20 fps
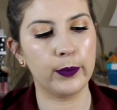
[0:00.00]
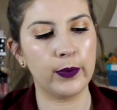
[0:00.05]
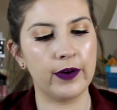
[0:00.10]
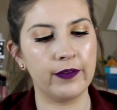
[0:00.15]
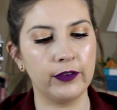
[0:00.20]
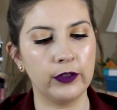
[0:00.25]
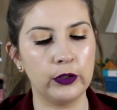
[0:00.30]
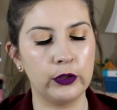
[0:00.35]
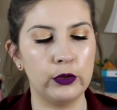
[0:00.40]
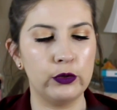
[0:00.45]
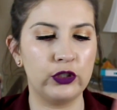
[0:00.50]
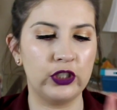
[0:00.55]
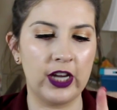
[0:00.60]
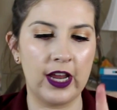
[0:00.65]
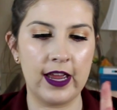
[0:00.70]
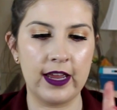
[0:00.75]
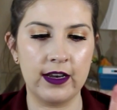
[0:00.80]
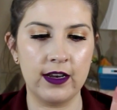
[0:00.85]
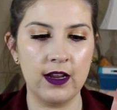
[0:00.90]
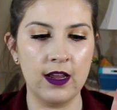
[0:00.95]

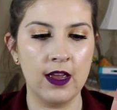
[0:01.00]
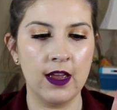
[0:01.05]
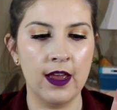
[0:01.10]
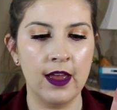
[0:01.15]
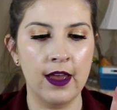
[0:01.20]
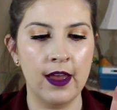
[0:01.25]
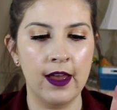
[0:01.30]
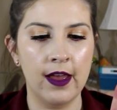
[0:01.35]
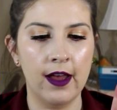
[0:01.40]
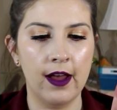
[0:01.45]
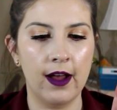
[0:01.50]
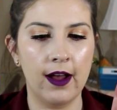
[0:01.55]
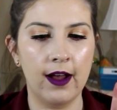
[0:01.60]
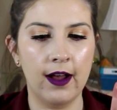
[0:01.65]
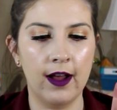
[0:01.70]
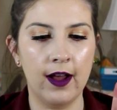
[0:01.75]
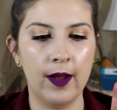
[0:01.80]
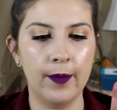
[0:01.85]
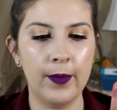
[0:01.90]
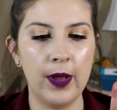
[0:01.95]
Revolution
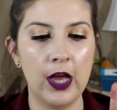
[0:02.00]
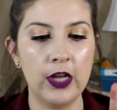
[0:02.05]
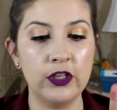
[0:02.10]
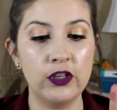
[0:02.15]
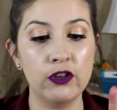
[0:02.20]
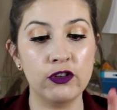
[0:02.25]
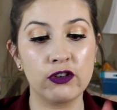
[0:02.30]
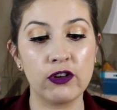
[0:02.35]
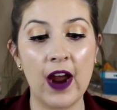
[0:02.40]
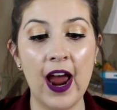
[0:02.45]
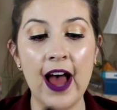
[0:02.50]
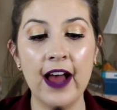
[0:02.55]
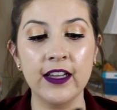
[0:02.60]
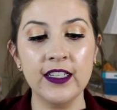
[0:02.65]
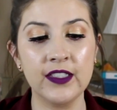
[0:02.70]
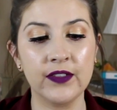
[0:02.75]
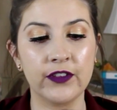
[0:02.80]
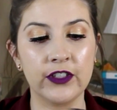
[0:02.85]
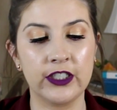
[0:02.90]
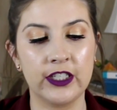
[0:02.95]

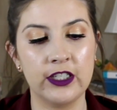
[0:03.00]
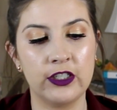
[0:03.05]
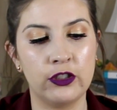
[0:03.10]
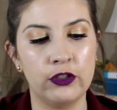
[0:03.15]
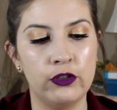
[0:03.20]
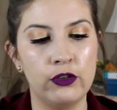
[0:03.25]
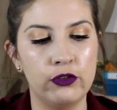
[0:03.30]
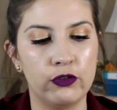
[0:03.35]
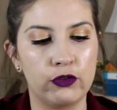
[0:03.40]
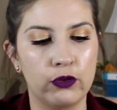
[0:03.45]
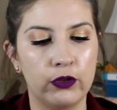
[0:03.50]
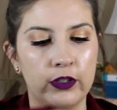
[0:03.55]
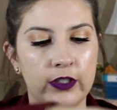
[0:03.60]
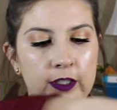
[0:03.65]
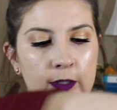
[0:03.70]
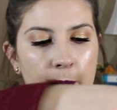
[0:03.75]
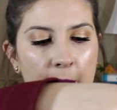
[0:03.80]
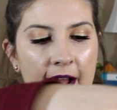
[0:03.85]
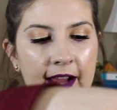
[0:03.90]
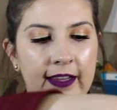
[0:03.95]
Neutrals versus
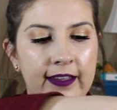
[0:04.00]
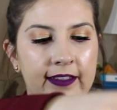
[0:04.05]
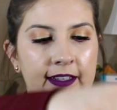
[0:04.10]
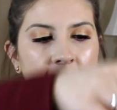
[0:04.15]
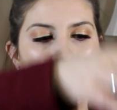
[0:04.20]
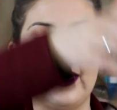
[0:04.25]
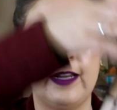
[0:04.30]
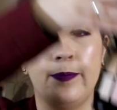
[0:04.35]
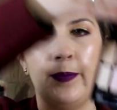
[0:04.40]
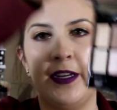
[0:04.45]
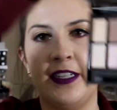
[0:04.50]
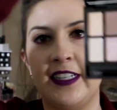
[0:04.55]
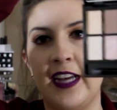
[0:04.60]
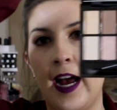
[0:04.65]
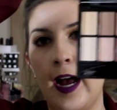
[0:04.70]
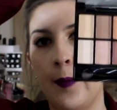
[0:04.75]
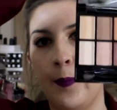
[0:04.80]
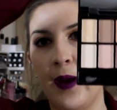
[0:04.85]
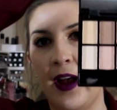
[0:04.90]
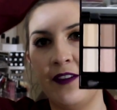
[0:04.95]
Neutrals palette that I had picked
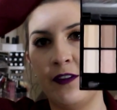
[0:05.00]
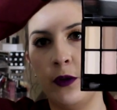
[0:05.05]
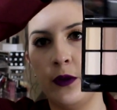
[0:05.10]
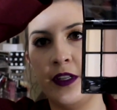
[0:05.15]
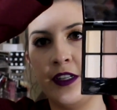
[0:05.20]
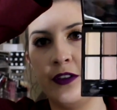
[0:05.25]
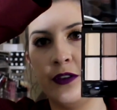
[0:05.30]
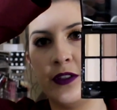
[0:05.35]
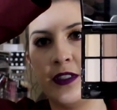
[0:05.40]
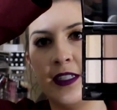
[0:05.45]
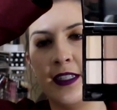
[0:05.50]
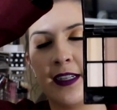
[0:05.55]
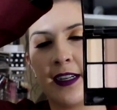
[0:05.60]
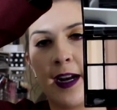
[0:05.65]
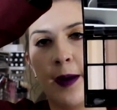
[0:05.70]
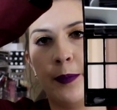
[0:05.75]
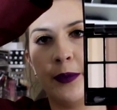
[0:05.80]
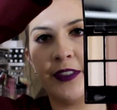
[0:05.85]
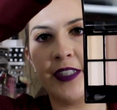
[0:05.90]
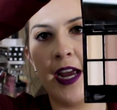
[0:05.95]
up. I've only used it a
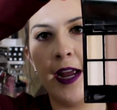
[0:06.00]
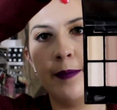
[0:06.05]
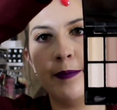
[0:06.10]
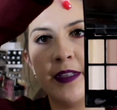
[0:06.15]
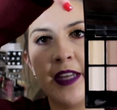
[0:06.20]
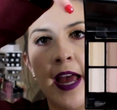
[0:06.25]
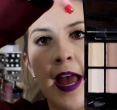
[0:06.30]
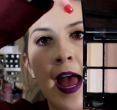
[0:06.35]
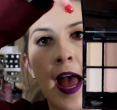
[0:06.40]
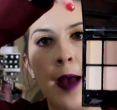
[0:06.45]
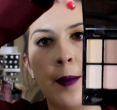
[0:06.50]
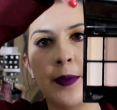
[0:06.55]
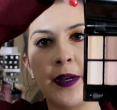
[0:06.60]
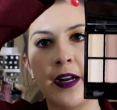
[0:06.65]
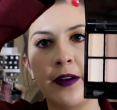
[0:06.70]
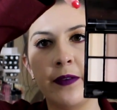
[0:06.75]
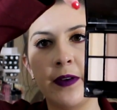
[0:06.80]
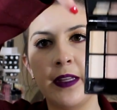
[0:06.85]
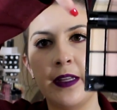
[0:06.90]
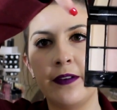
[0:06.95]
couple times, but I
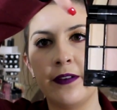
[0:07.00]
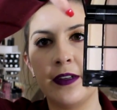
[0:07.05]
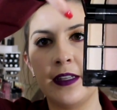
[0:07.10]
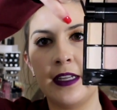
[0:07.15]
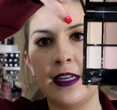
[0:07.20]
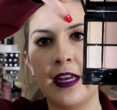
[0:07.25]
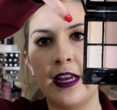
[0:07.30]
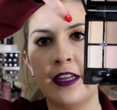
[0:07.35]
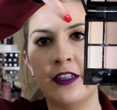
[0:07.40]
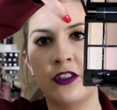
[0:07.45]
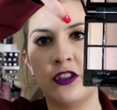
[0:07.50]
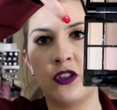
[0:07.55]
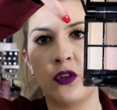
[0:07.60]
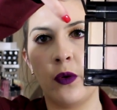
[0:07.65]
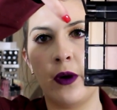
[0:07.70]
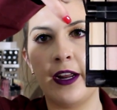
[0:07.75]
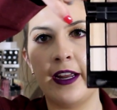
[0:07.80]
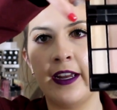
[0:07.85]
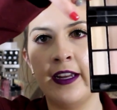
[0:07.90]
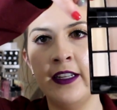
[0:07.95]
really
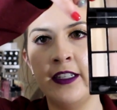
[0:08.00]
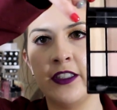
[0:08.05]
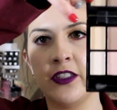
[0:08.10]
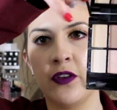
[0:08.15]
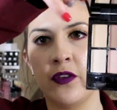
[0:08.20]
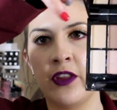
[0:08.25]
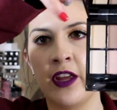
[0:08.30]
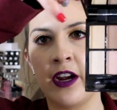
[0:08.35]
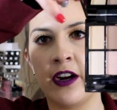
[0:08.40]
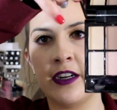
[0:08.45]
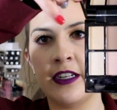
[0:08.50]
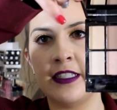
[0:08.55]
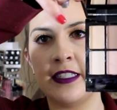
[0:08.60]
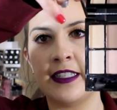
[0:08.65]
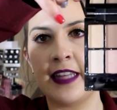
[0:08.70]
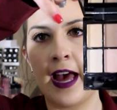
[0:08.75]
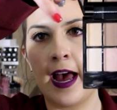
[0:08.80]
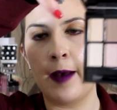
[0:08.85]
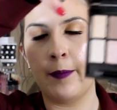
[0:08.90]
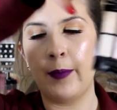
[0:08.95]
enjoy it. So there is
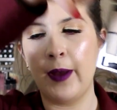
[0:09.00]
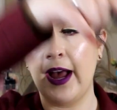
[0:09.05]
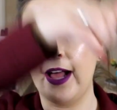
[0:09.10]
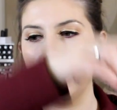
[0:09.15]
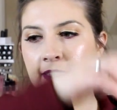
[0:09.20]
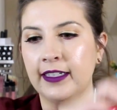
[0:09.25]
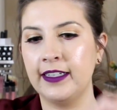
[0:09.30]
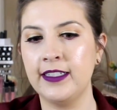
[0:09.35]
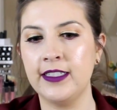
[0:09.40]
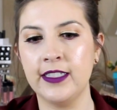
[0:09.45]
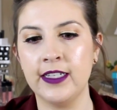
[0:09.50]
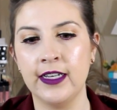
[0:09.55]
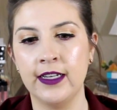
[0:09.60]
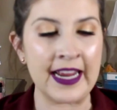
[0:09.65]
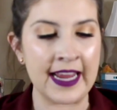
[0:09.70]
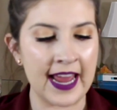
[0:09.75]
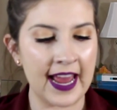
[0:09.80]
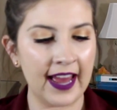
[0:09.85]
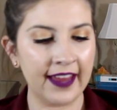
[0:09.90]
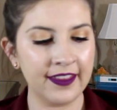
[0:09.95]
that palette.
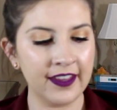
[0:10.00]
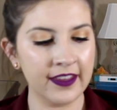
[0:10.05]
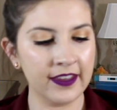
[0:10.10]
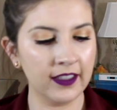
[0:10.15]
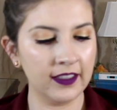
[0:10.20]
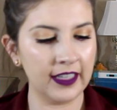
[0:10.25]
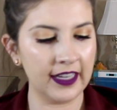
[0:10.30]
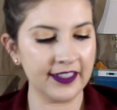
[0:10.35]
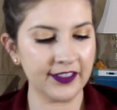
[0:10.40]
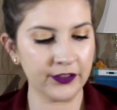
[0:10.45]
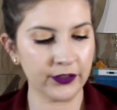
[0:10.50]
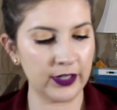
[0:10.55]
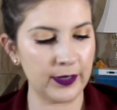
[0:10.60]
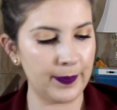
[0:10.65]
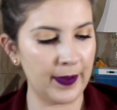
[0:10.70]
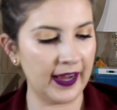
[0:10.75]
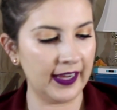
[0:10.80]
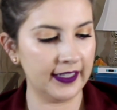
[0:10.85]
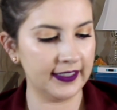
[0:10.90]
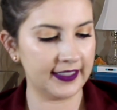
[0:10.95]
And then the last 3
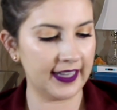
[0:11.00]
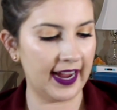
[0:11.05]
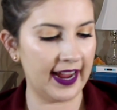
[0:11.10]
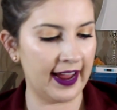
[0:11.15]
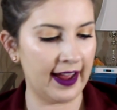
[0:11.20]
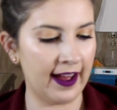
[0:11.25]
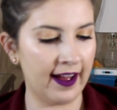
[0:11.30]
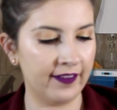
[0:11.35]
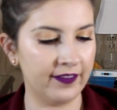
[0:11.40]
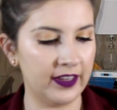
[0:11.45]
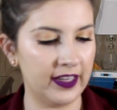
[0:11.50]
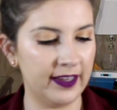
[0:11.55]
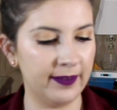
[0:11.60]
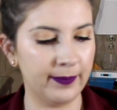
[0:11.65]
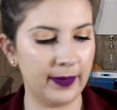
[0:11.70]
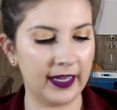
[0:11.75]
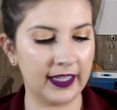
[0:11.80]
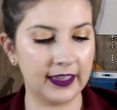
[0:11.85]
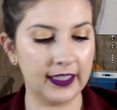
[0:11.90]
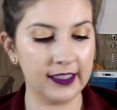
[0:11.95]
palettes I have in
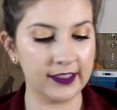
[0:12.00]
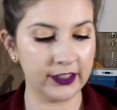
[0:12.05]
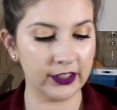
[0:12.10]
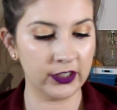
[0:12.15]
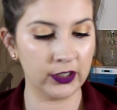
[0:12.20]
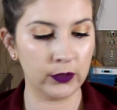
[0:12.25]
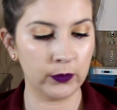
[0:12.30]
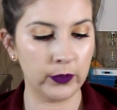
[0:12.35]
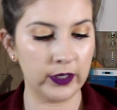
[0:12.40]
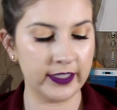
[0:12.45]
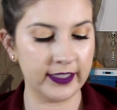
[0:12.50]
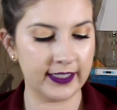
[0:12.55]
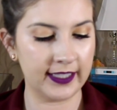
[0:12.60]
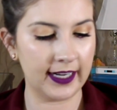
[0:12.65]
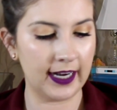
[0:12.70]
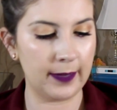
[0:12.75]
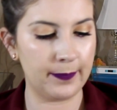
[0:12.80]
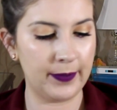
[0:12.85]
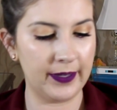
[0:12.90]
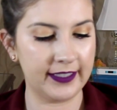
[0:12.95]
my collection are ones
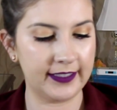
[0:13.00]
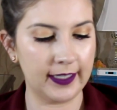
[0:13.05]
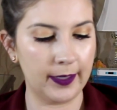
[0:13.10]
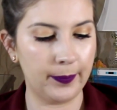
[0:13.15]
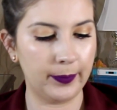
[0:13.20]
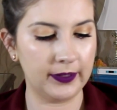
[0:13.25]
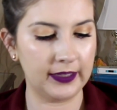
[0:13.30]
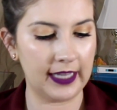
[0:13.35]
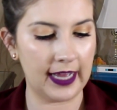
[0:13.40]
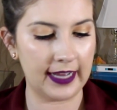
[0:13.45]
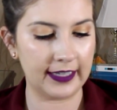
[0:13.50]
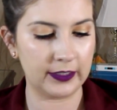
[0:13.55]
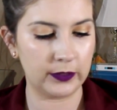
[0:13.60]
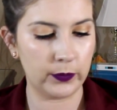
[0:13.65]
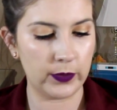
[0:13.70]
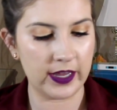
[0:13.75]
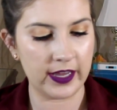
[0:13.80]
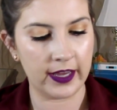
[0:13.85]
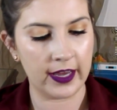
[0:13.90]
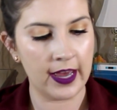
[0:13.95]
that I picked up last
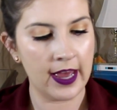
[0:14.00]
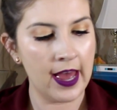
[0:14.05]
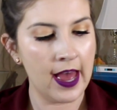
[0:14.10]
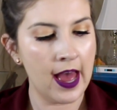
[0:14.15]
week.